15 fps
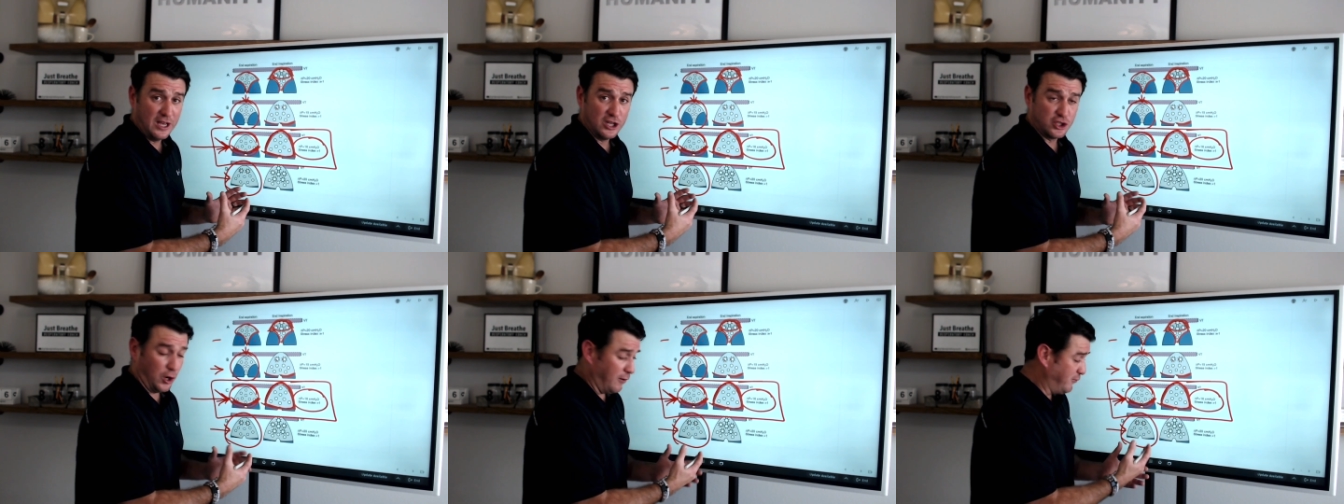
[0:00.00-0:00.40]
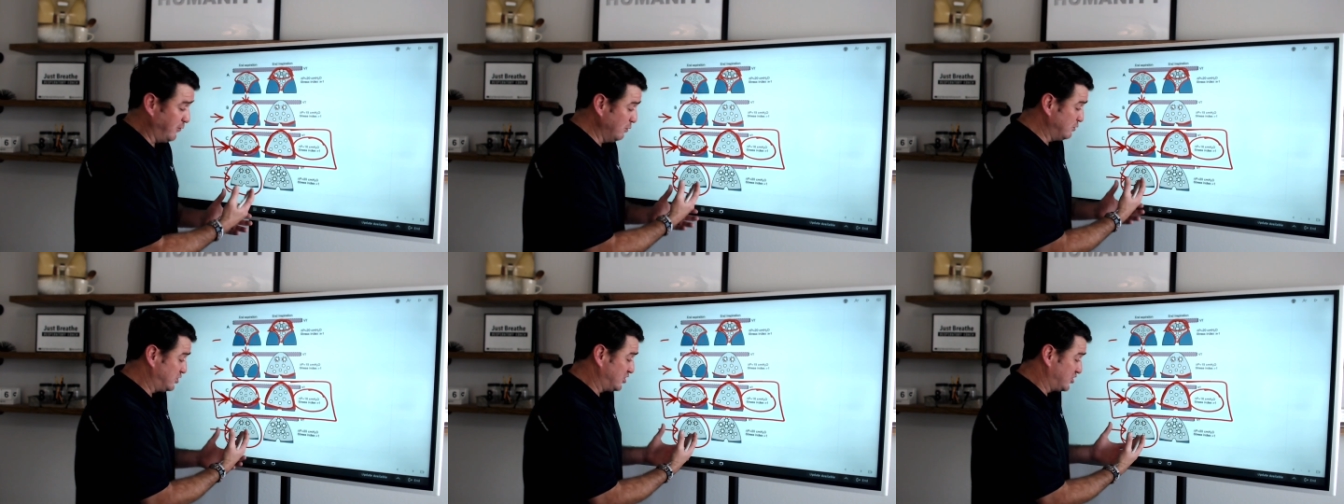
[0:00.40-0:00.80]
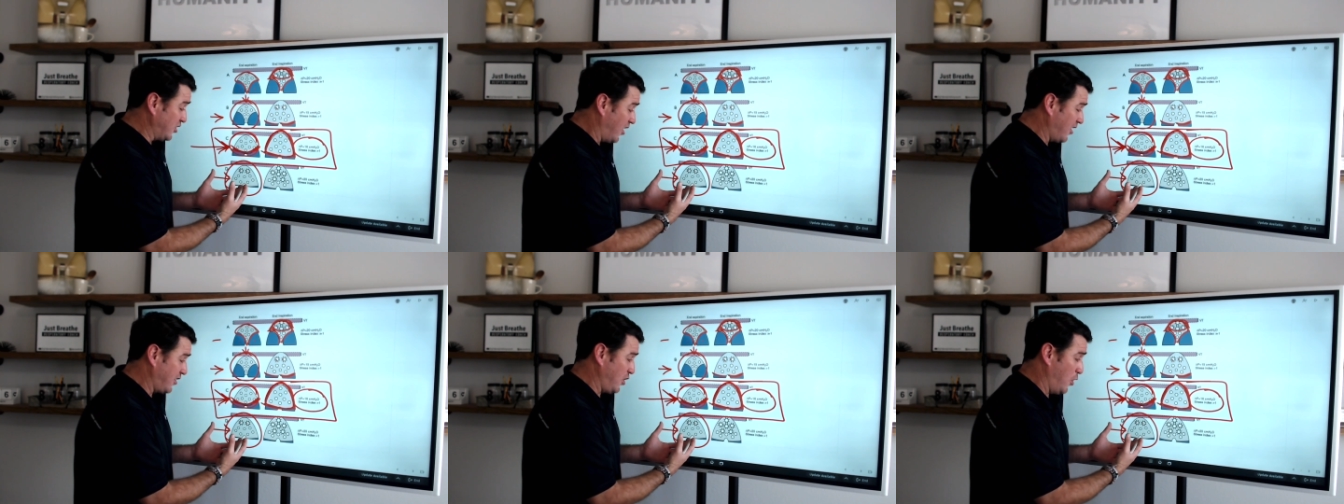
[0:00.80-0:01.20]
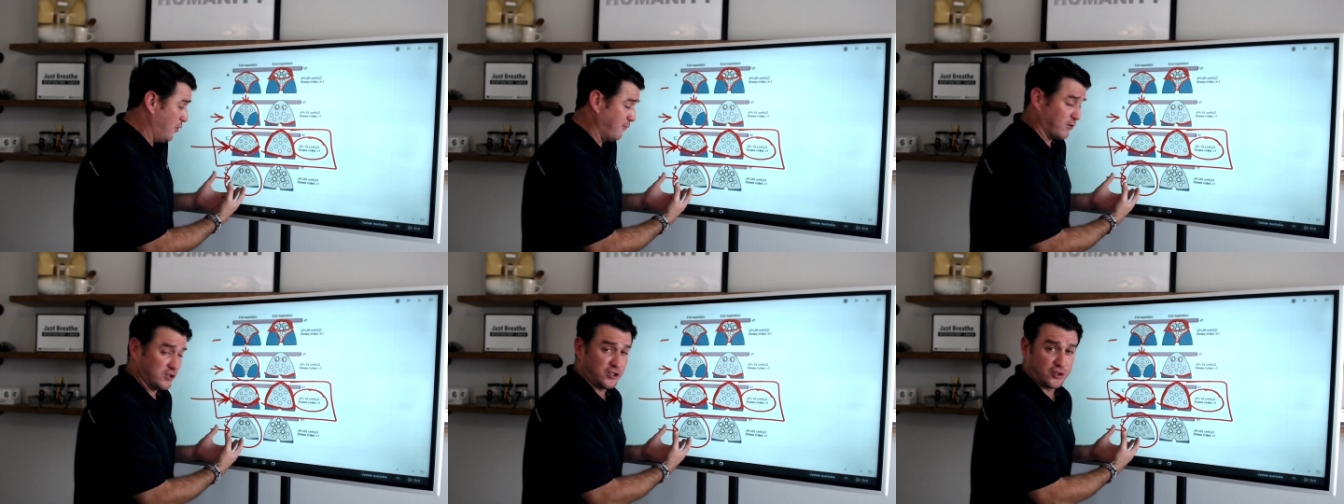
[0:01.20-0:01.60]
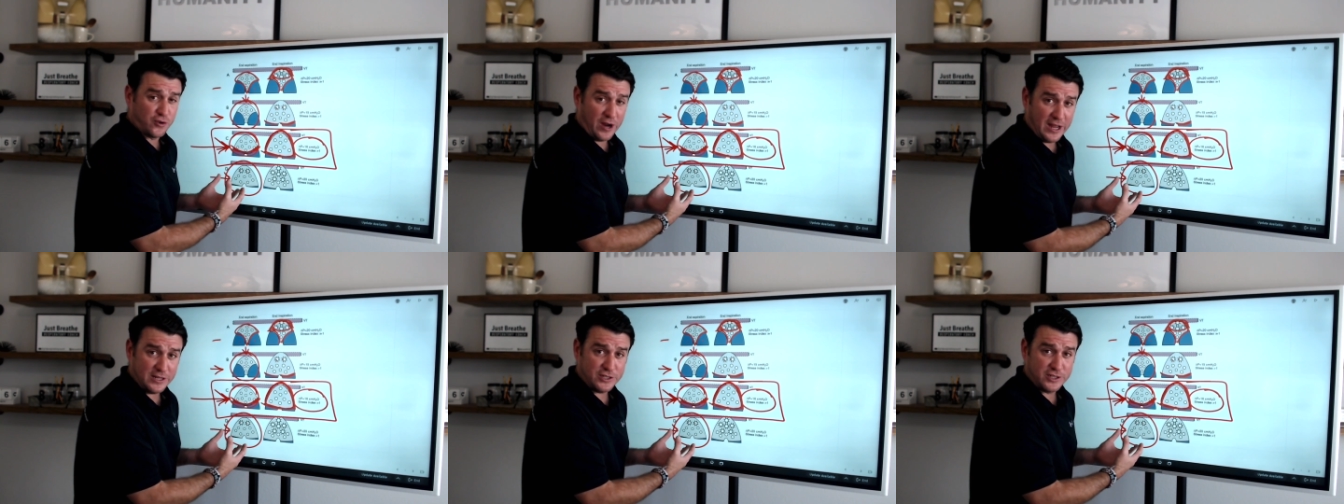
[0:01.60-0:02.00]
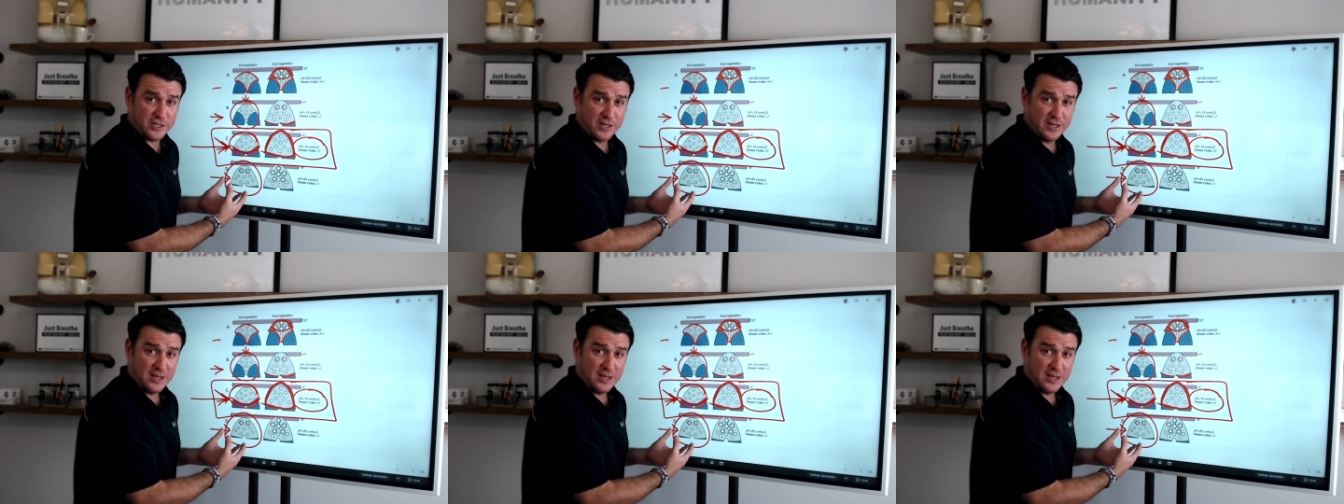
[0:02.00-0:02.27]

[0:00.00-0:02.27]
So if you start overstretched,